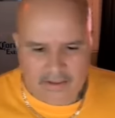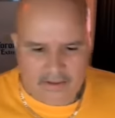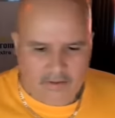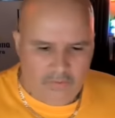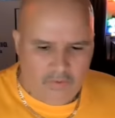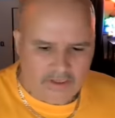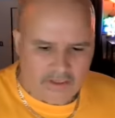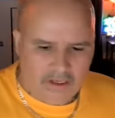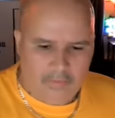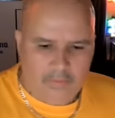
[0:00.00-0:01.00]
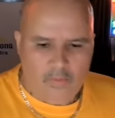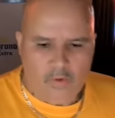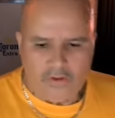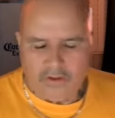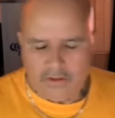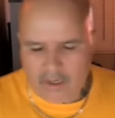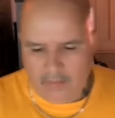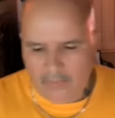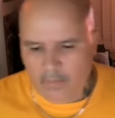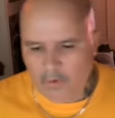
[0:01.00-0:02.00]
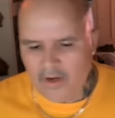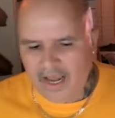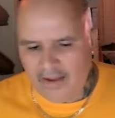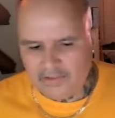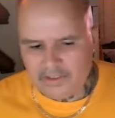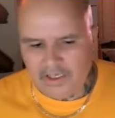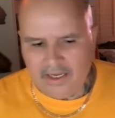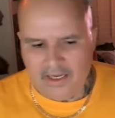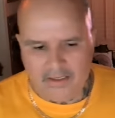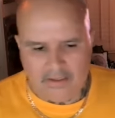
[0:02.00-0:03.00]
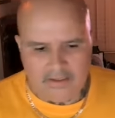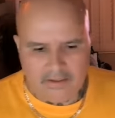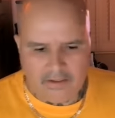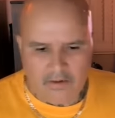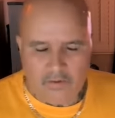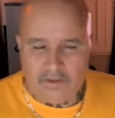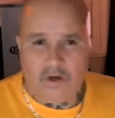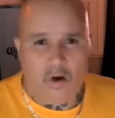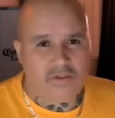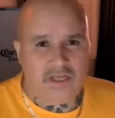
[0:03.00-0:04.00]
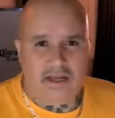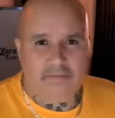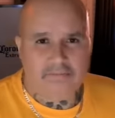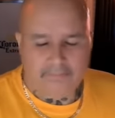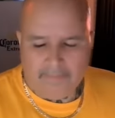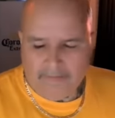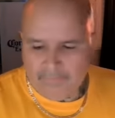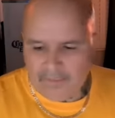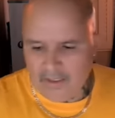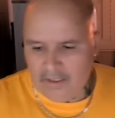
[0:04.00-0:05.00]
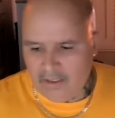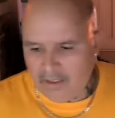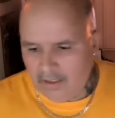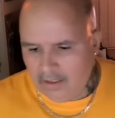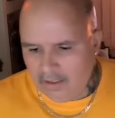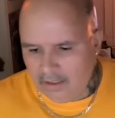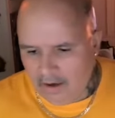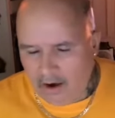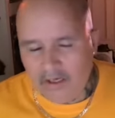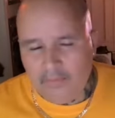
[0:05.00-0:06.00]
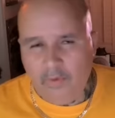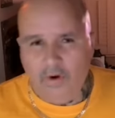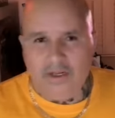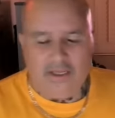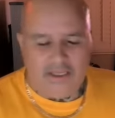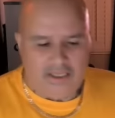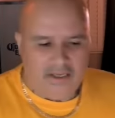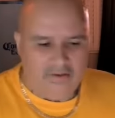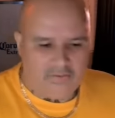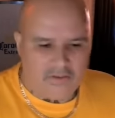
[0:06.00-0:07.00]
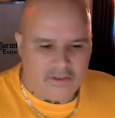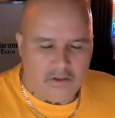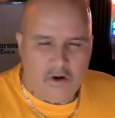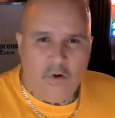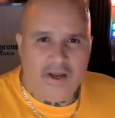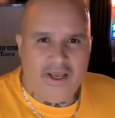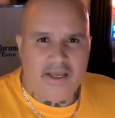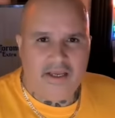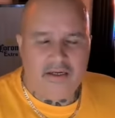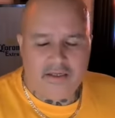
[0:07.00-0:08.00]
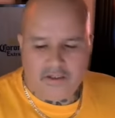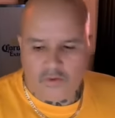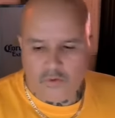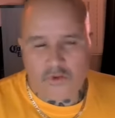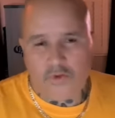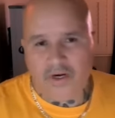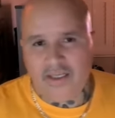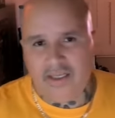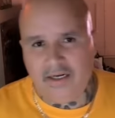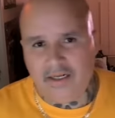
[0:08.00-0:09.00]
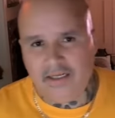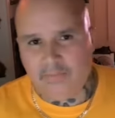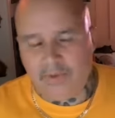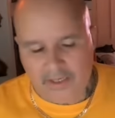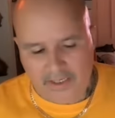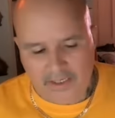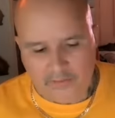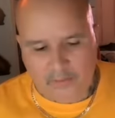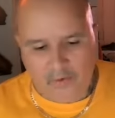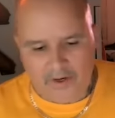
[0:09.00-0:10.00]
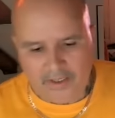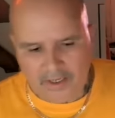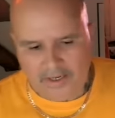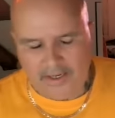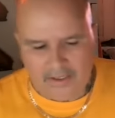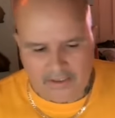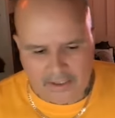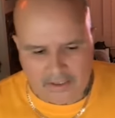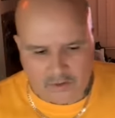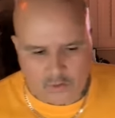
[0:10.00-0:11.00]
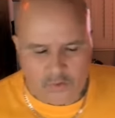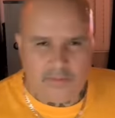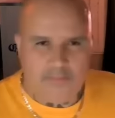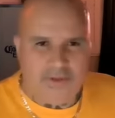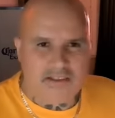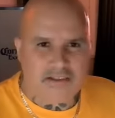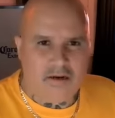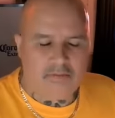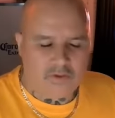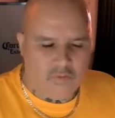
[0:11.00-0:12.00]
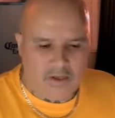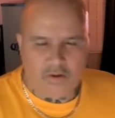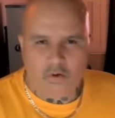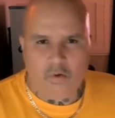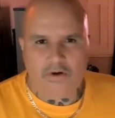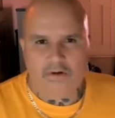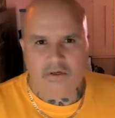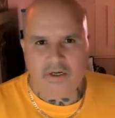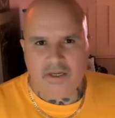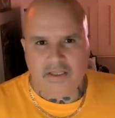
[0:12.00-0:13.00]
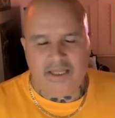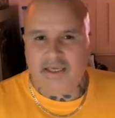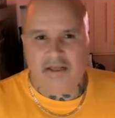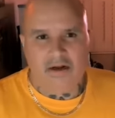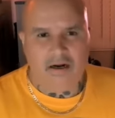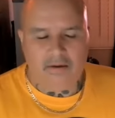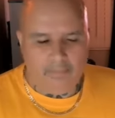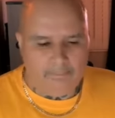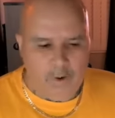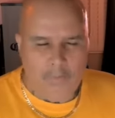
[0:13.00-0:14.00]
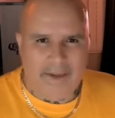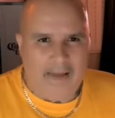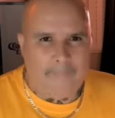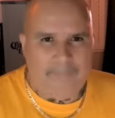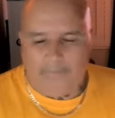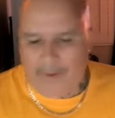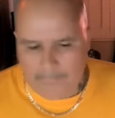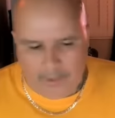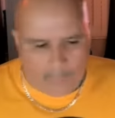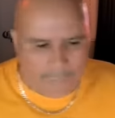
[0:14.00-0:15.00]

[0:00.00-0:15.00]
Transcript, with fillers: you know, he runs a couple more, couple more laps, and you know, it's go time. Hardy Boy gives the go-ahead too Tricky and his and his boy. And as soon as Beast comes around the corner, they get on him. Boom, bop, bop,